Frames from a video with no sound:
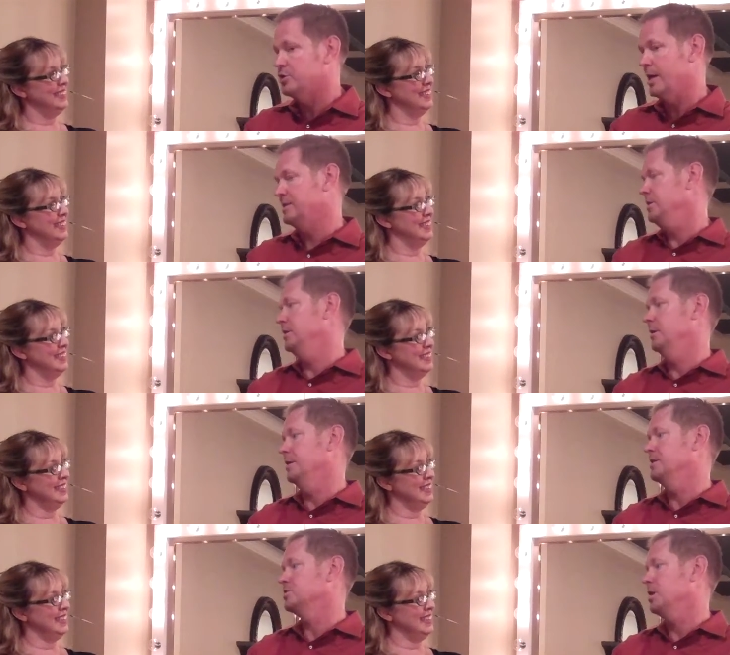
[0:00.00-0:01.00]
Speaker 1: attracted you
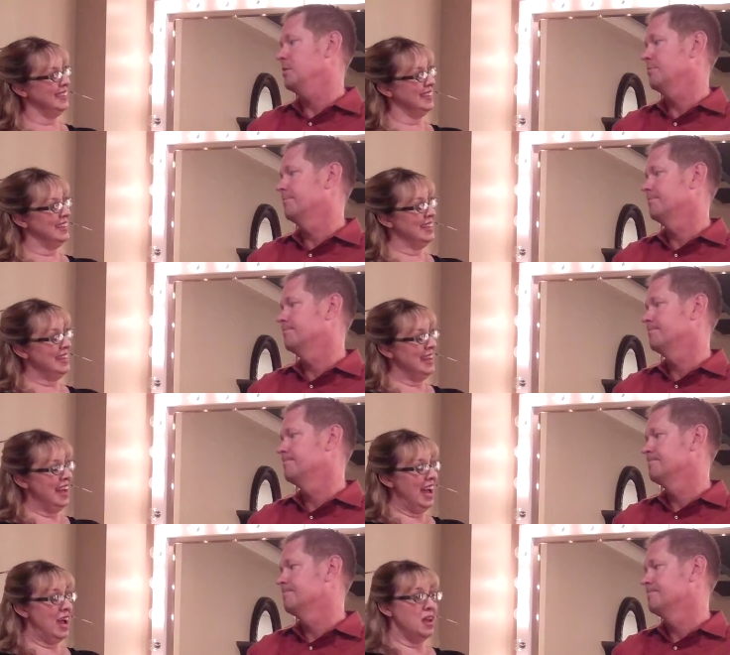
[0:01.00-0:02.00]
to this show?
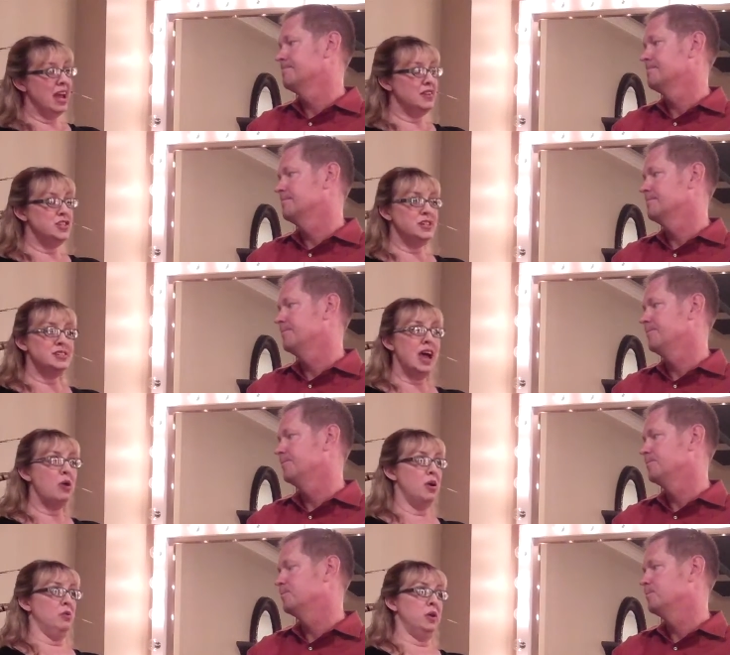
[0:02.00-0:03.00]
Speaker 2: just
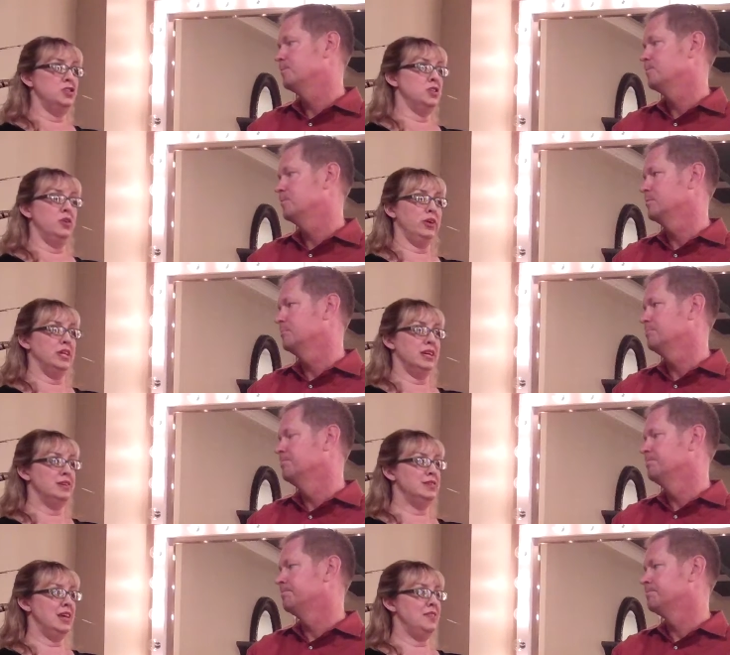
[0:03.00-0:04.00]
how original it
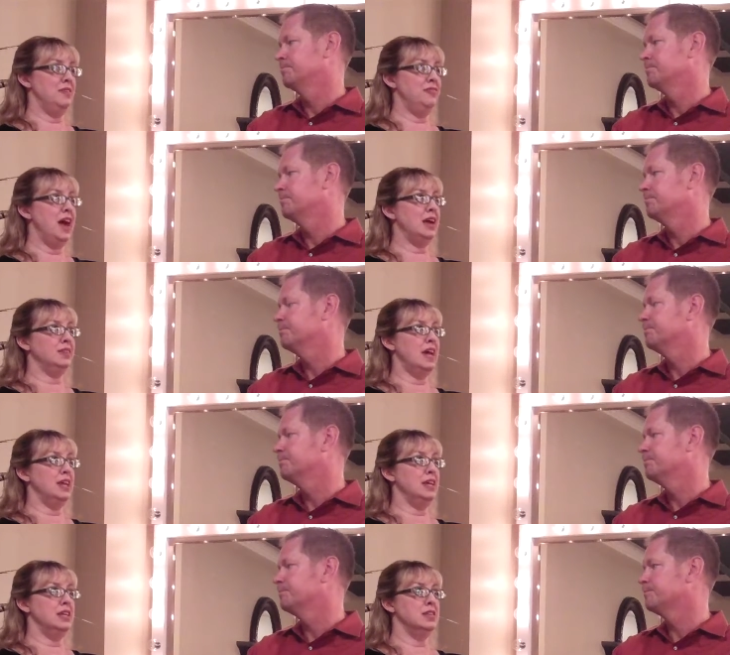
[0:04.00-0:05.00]
is and the fact
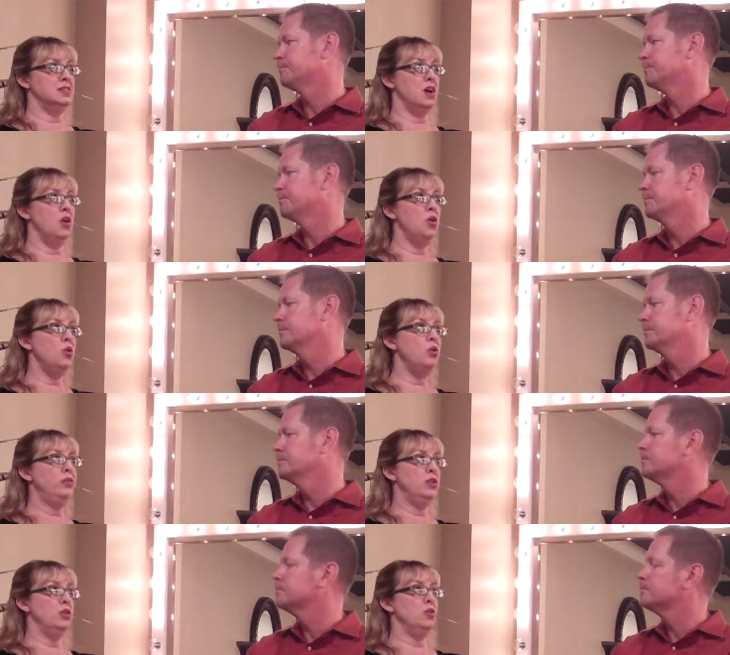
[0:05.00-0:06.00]
that it is a
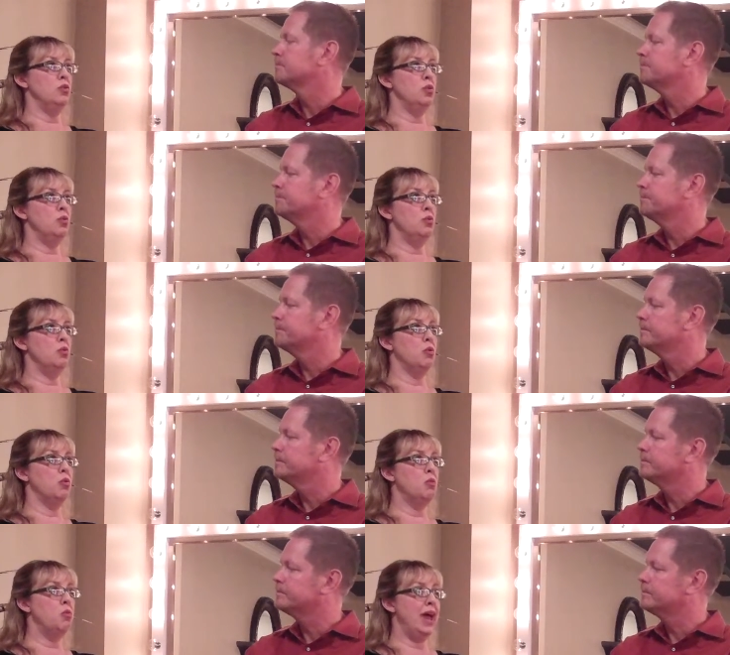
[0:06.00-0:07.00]
whole new
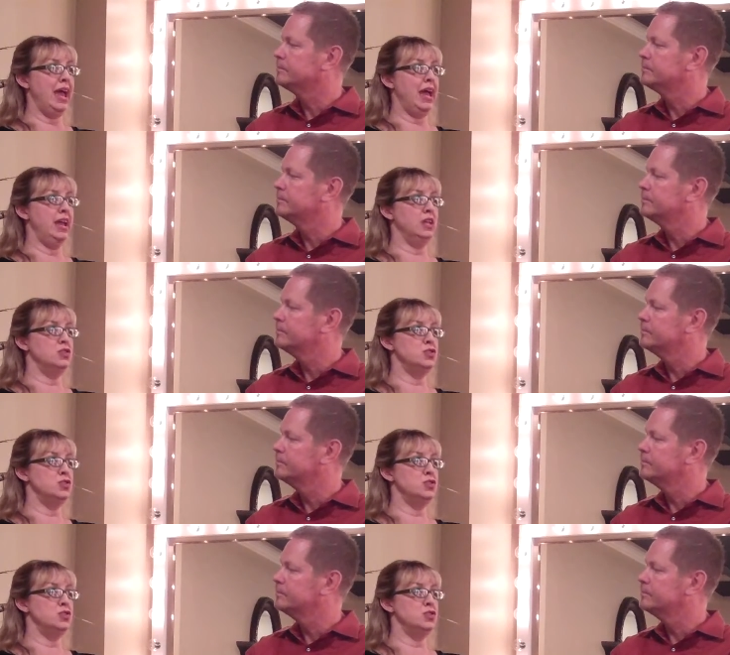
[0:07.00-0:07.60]
way